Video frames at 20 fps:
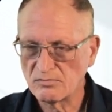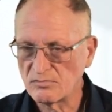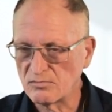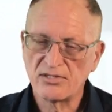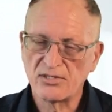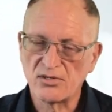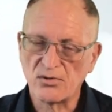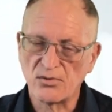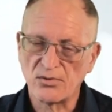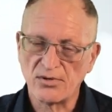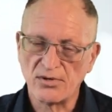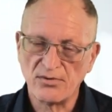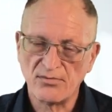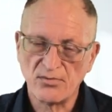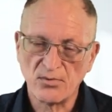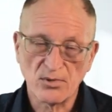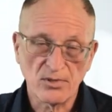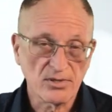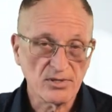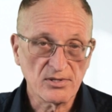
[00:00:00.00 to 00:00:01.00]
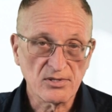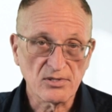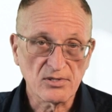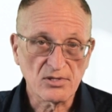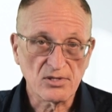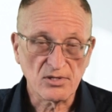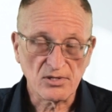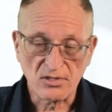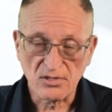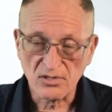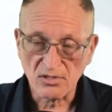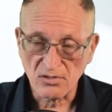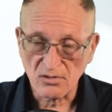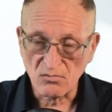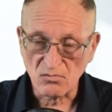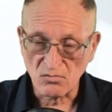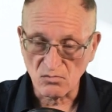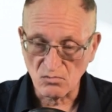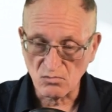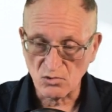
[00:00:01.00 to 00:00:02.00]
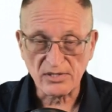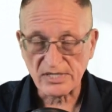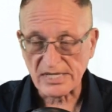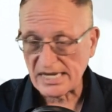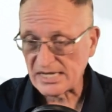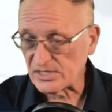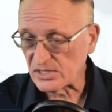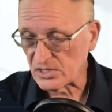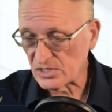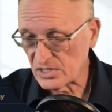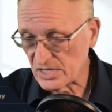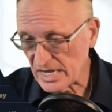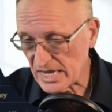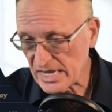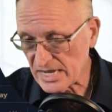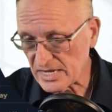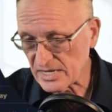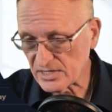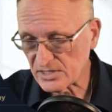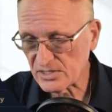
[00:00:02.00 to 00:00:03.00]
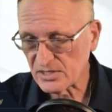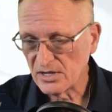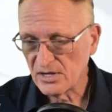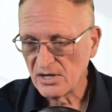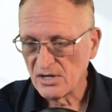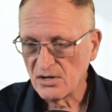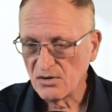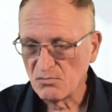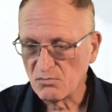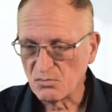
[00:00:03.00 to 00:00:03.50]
and so therefore this is just doing this as a test.